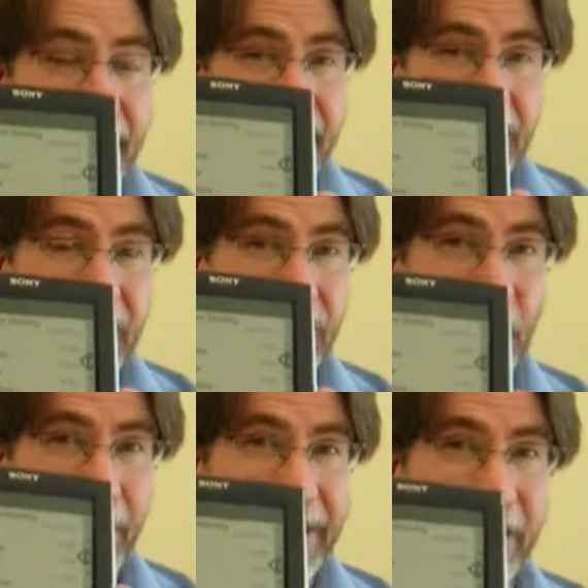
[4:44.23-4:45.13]

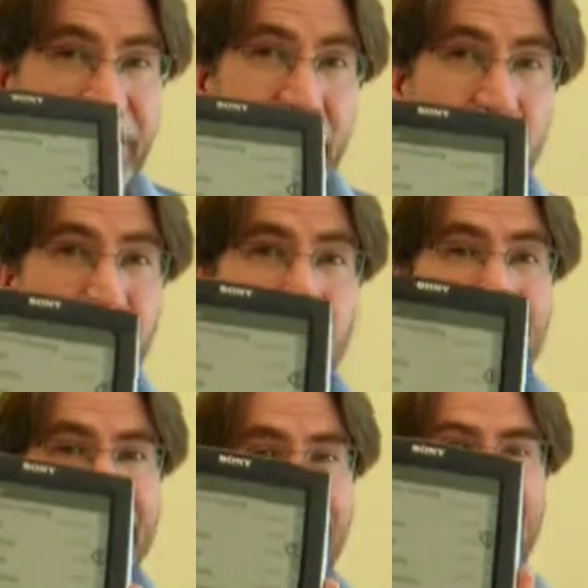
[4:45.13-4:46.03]
20 or so
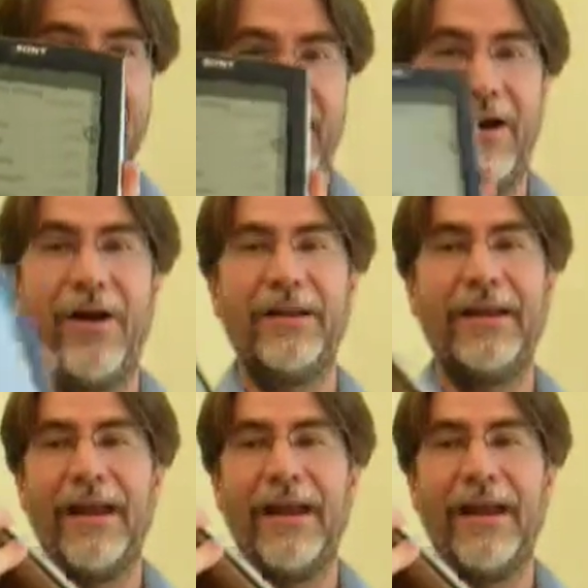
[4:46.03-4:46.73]
books and hardly